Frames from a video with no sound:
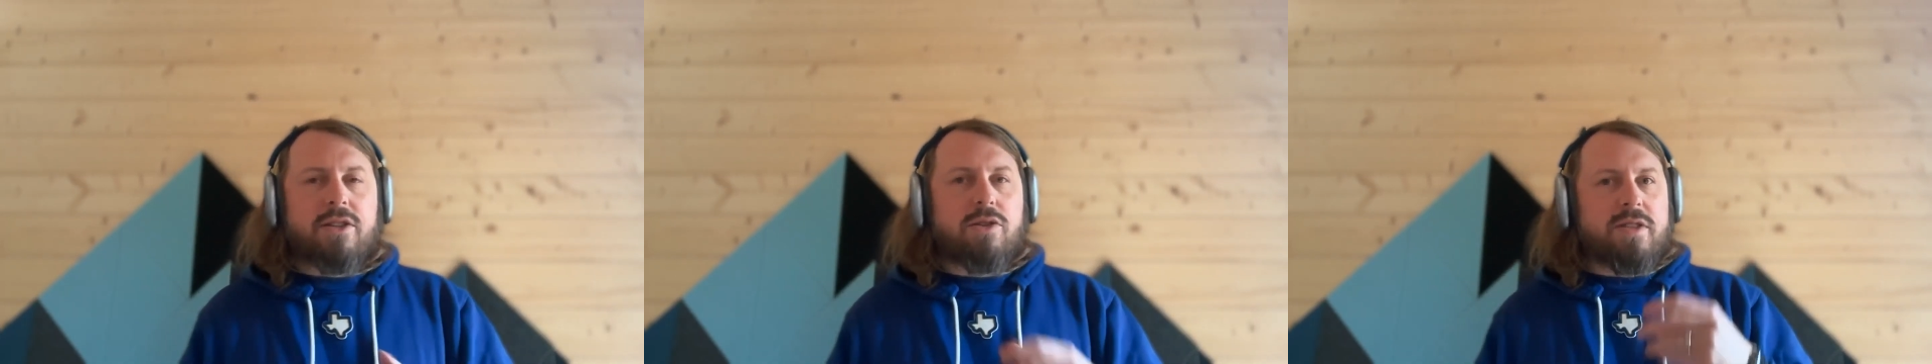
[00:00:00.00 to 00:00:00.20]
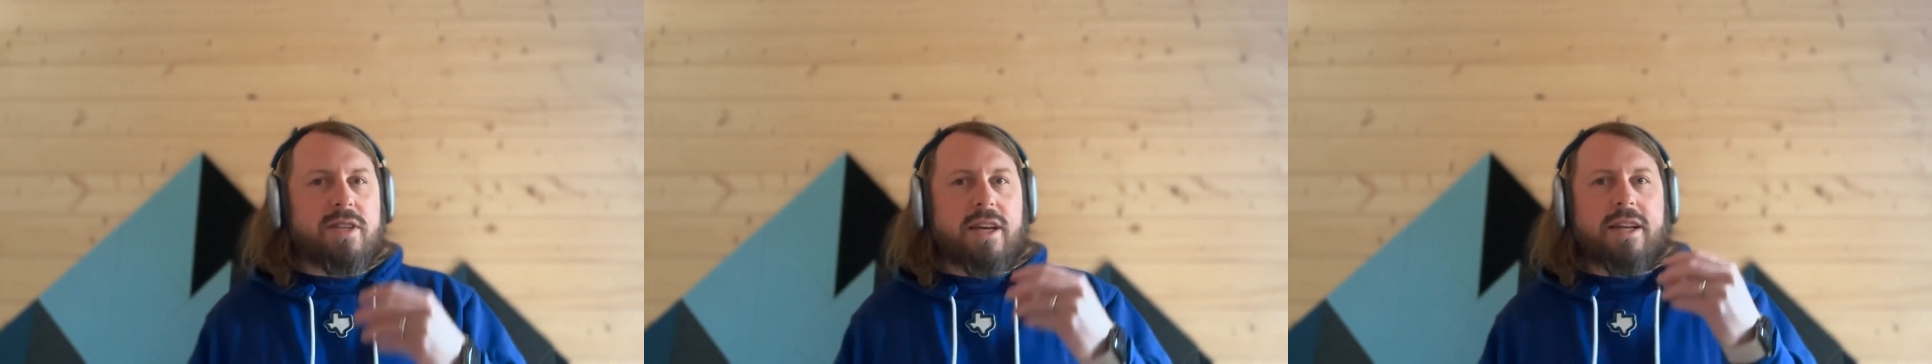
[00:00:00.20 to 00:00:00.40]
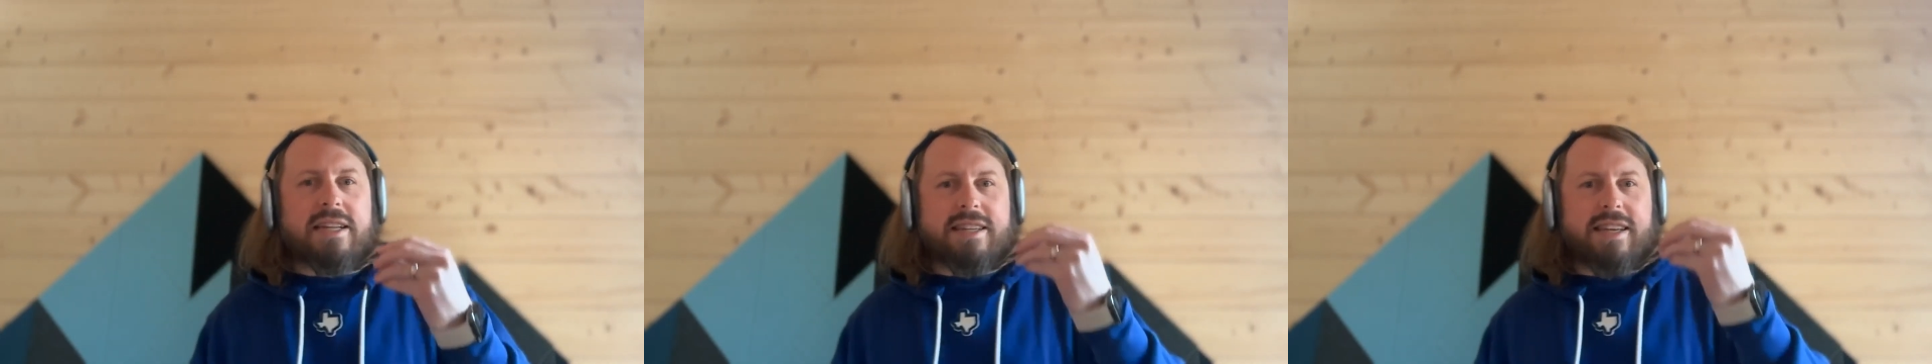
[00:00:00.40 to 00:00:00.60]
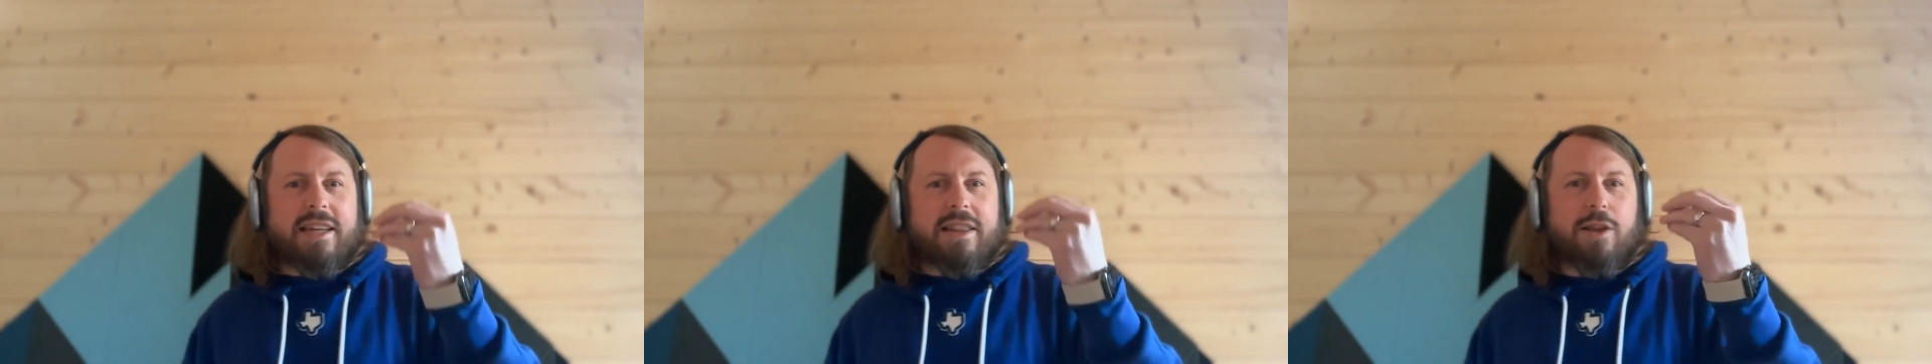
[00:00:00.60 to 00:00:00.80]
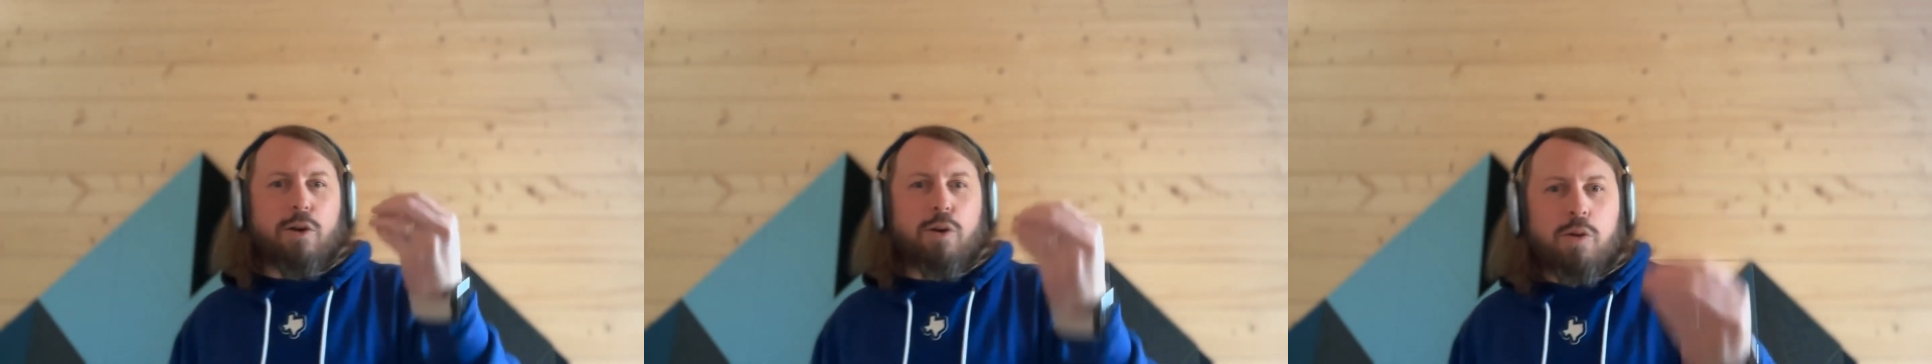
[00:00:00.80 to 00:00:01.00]
you said it's
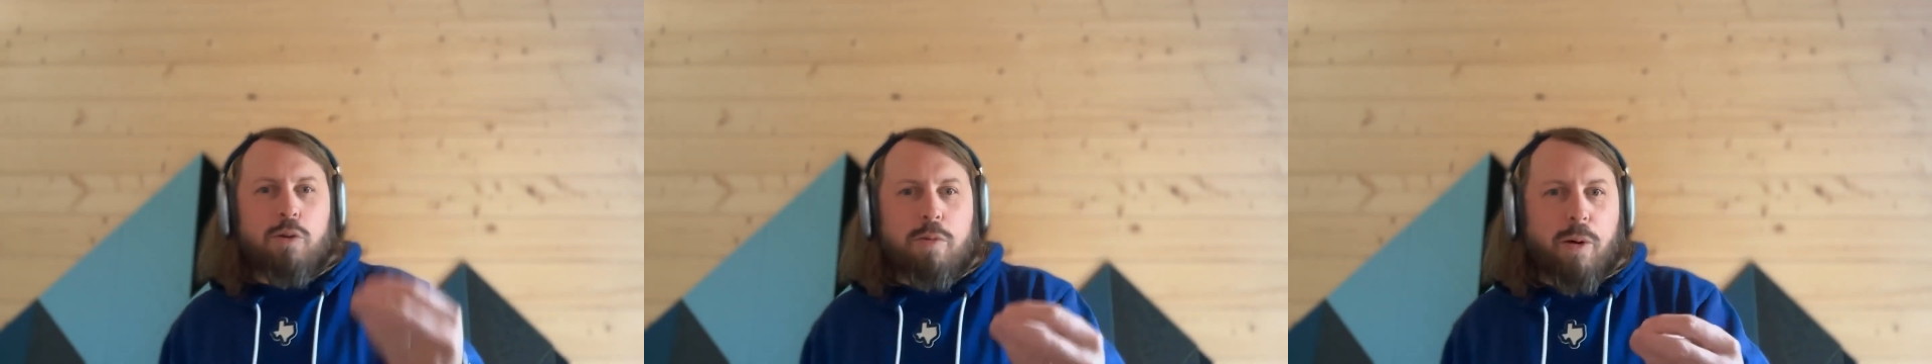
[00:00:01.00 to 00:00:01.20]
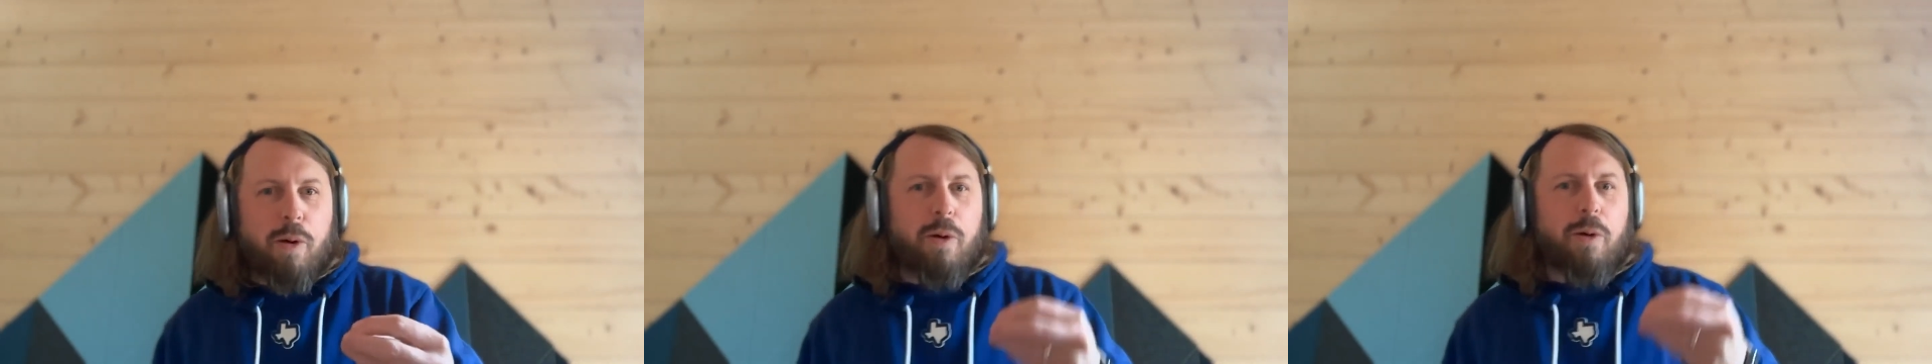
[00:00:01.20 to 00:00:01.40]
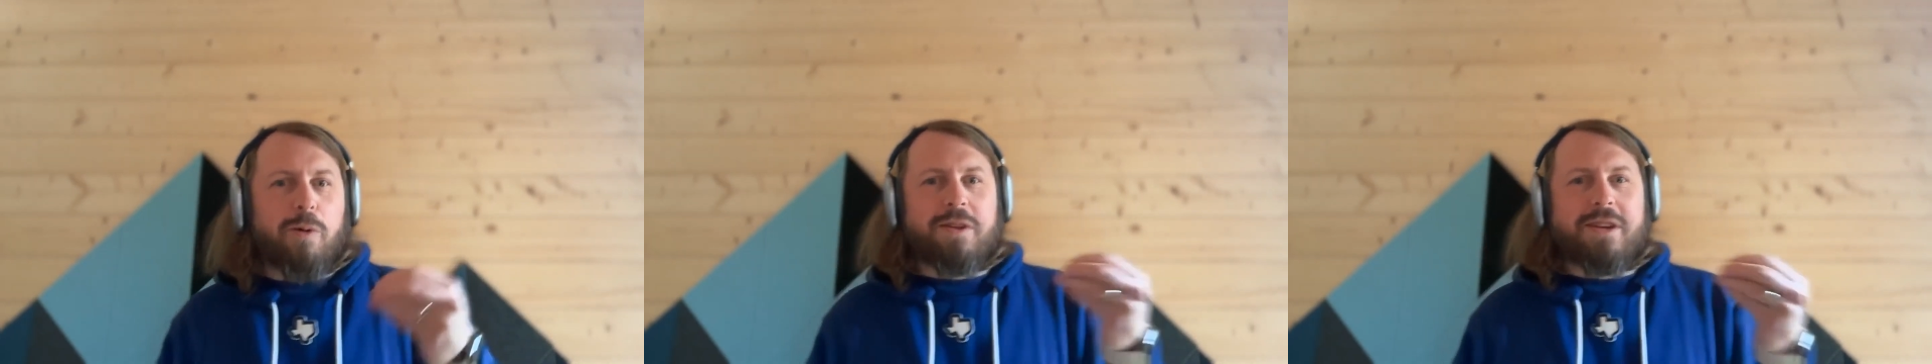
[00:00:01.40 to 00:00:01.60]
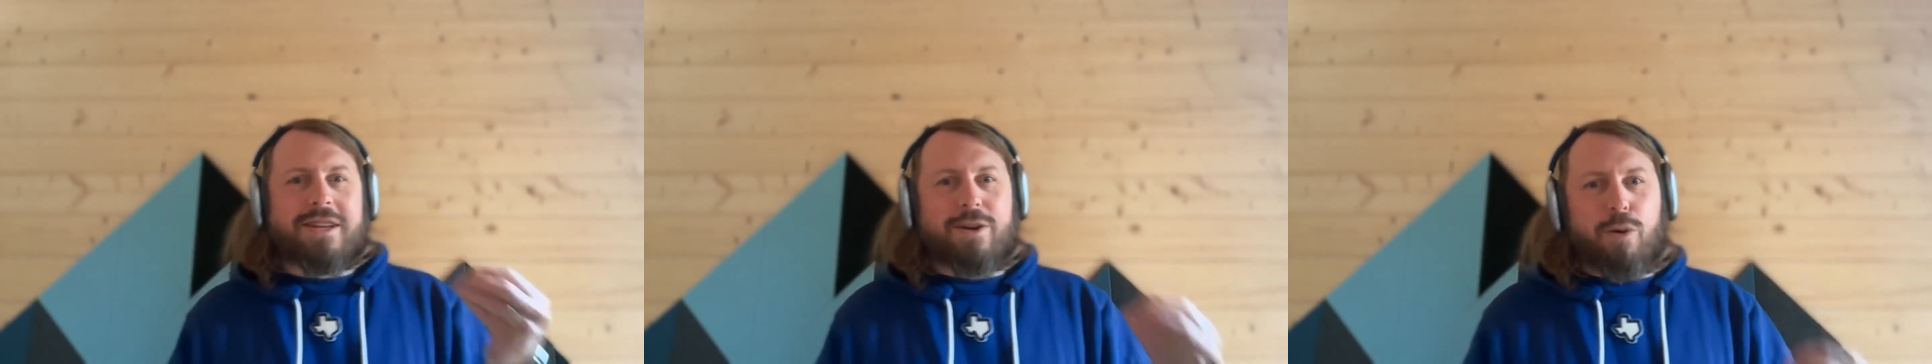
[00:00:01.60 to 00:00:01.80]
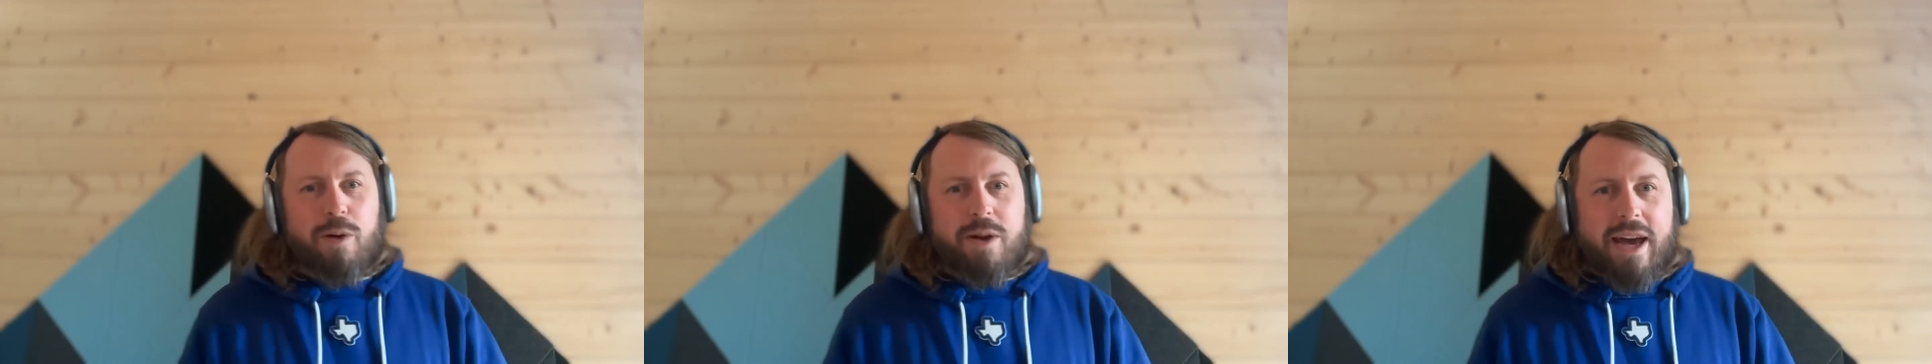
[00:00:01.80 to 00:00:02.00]
like the Uber or the
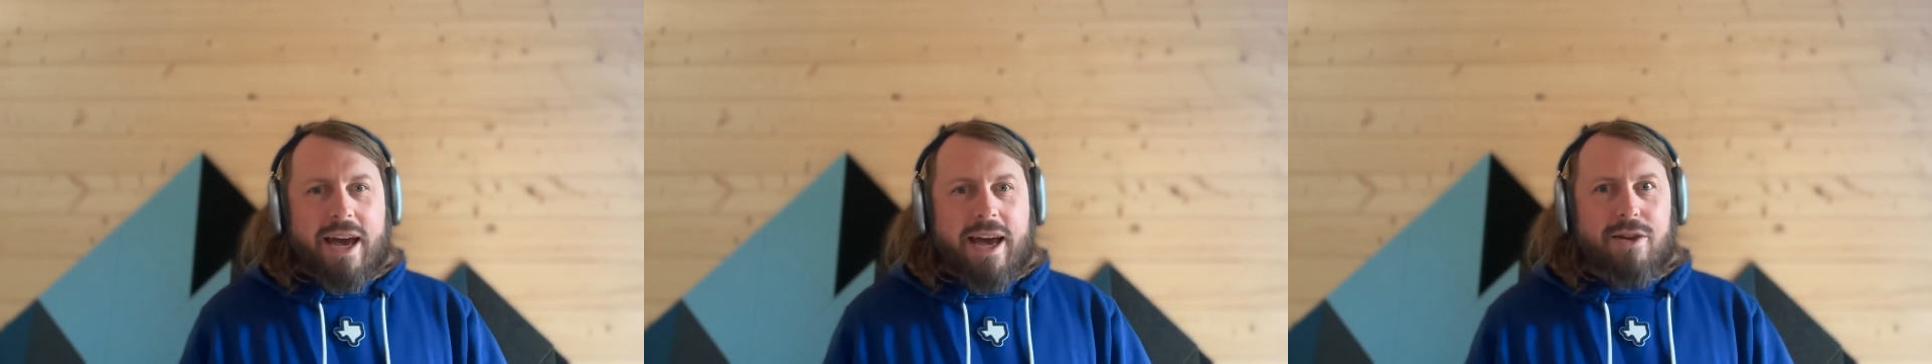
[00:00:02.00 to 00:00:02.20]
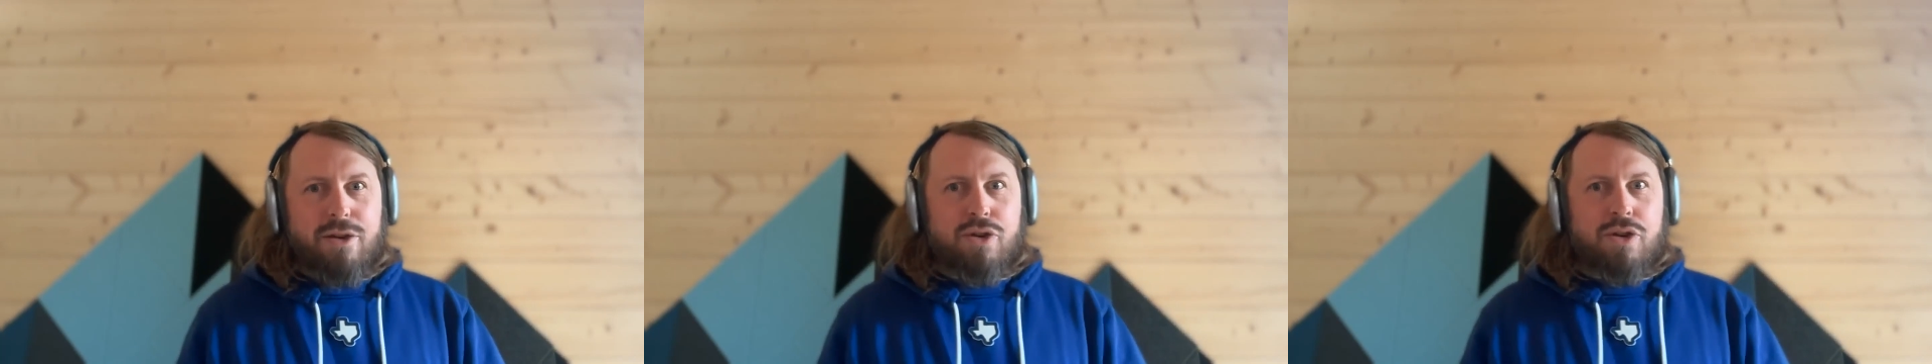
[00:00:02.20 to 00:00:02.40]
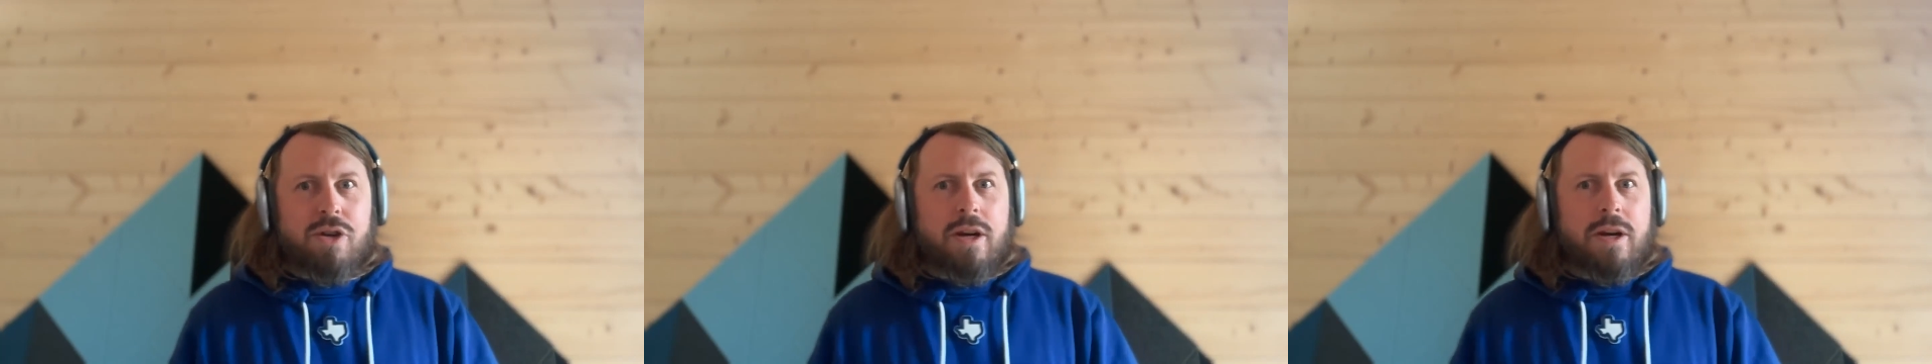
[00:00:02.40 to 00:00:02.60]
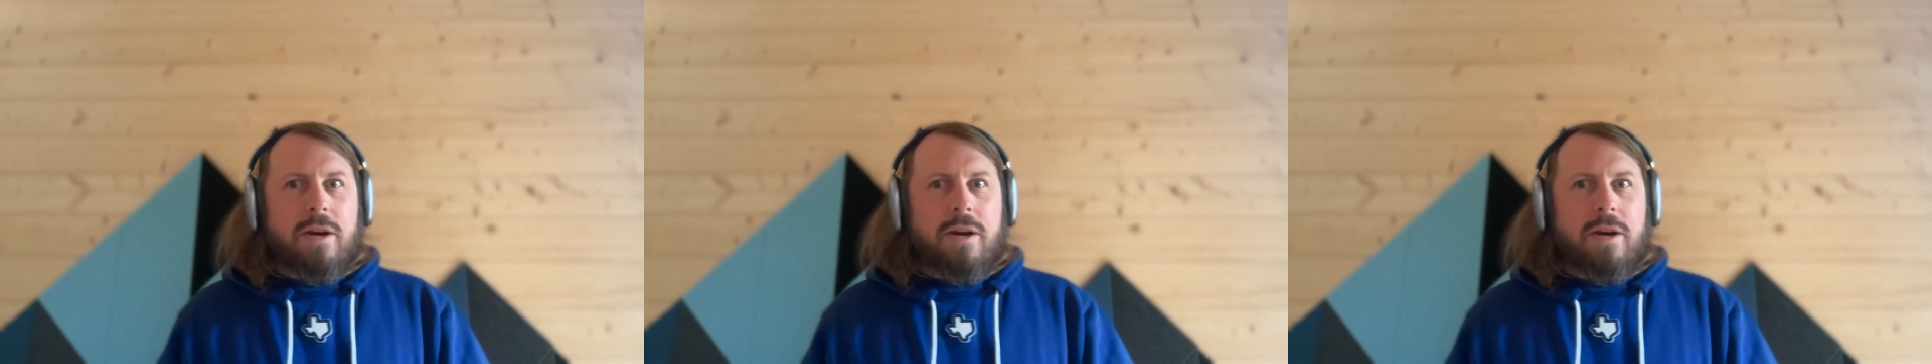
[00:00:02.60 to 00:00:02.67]
DoorDash.